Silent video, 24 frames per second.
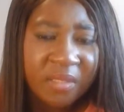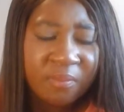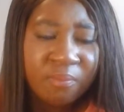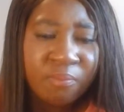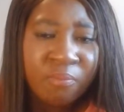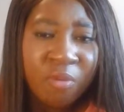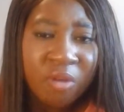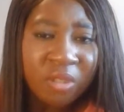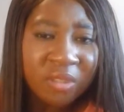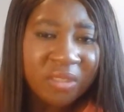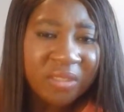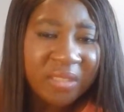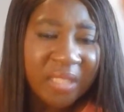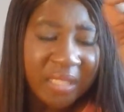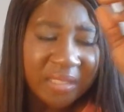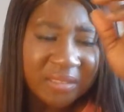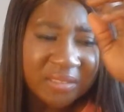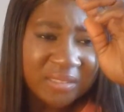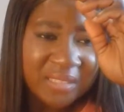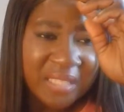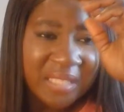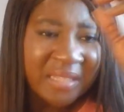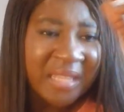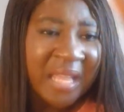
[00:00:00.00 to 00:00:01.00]

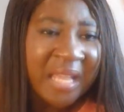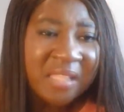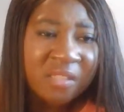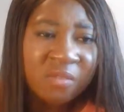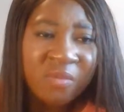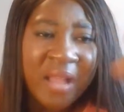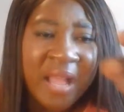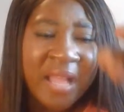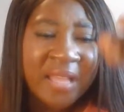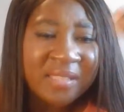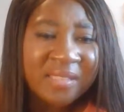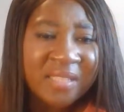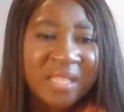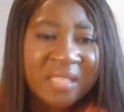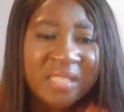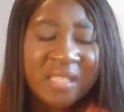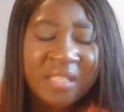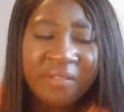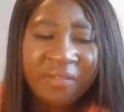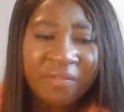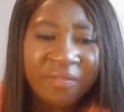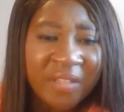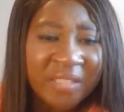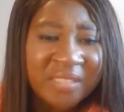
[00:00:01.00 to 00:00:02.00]
That's why I said
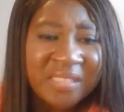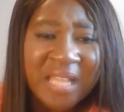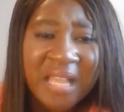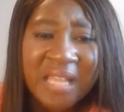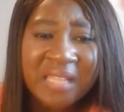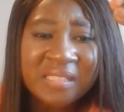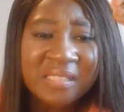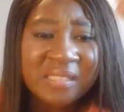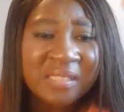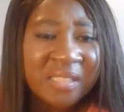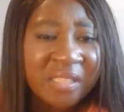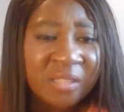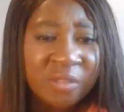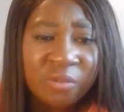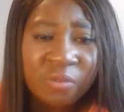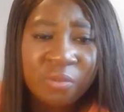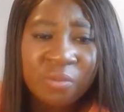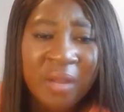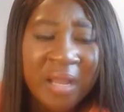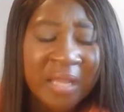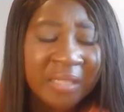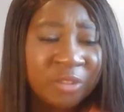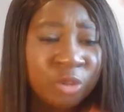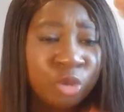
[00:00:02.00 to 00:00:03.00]
invest as
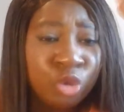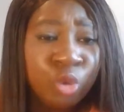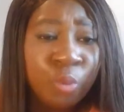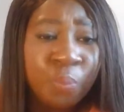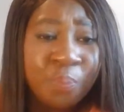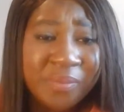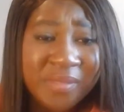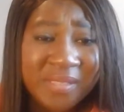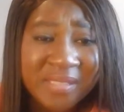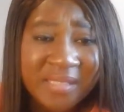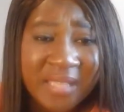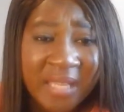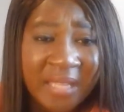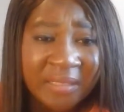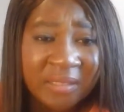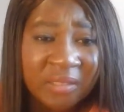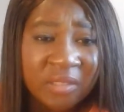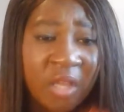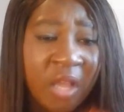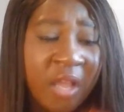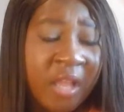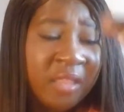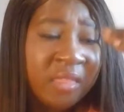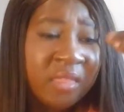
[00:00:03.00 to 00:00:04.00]
little as
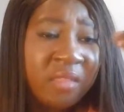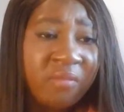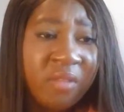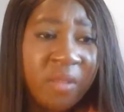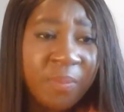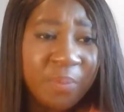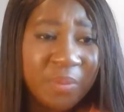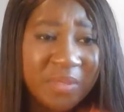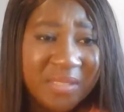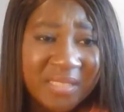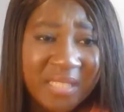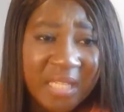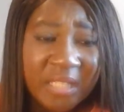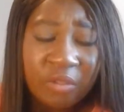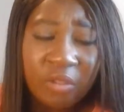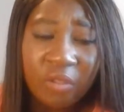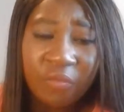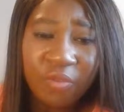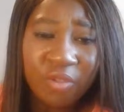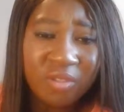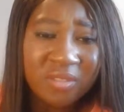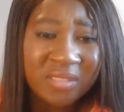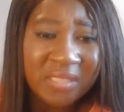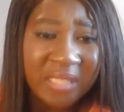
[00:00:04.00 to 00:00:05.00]
2%, 3%
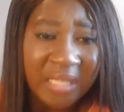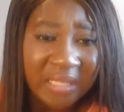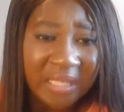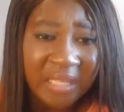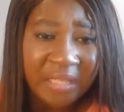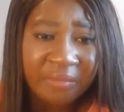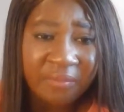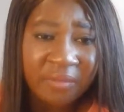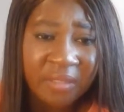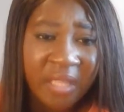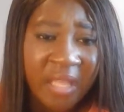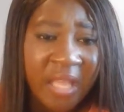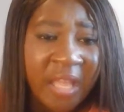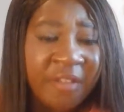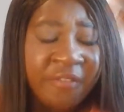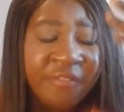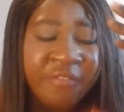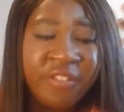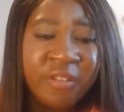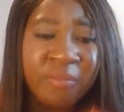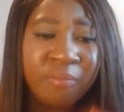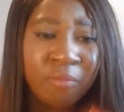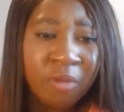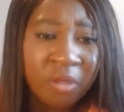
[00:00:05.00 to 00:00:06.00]
of your salary
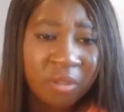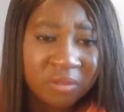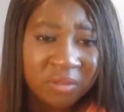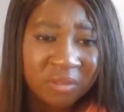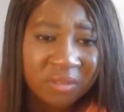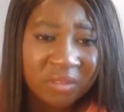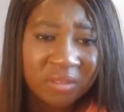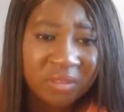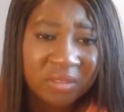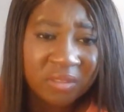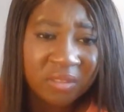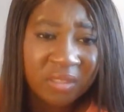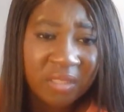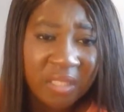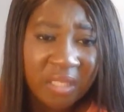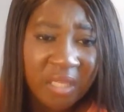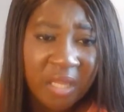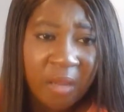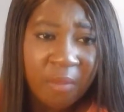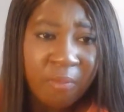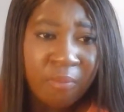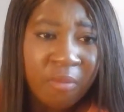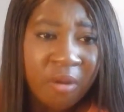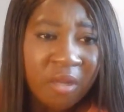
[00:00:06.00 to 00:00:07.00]
every month.
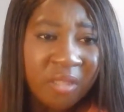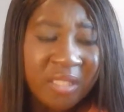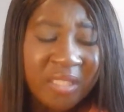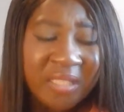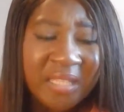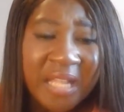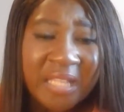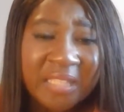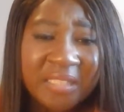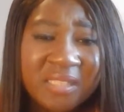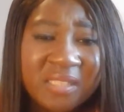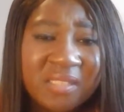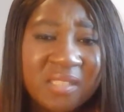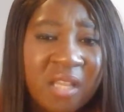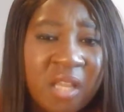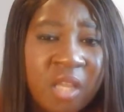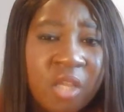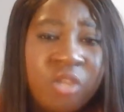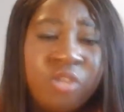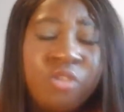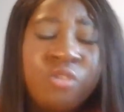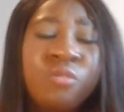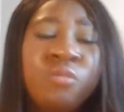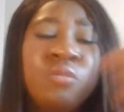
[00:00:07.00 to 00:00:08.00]
Money that
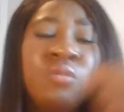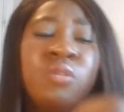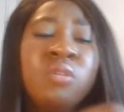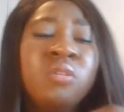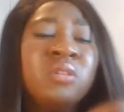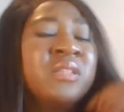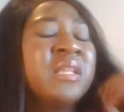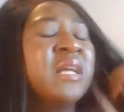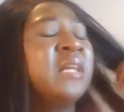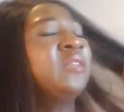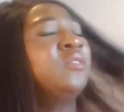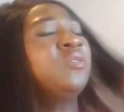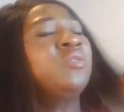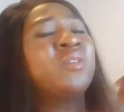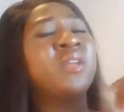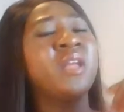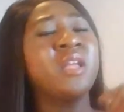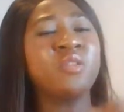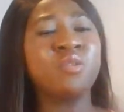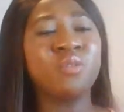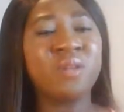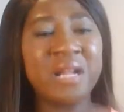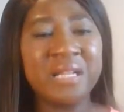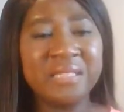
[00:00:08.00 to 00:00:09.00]
you know that okay,
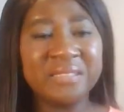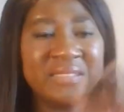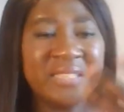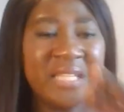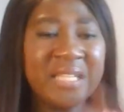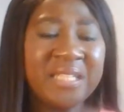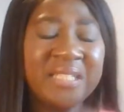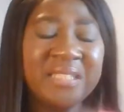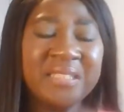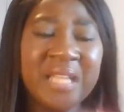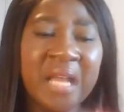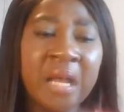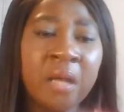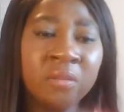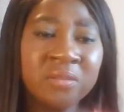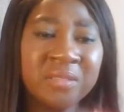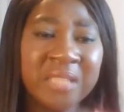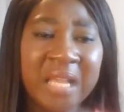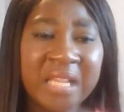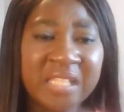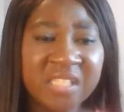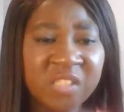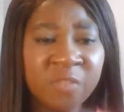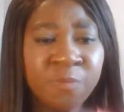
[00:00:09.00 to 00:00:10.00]
you can take it out
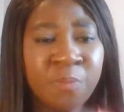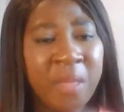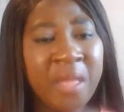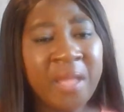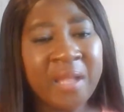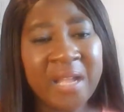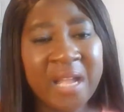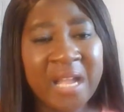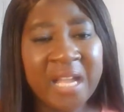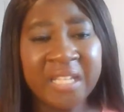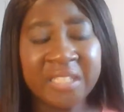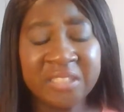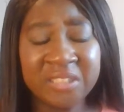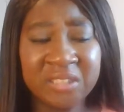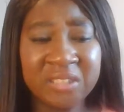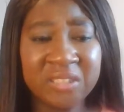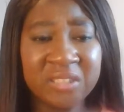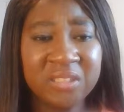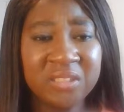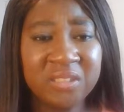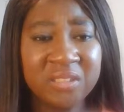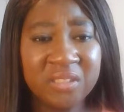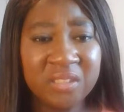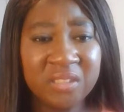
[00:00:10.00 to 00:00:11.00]
as spare cash.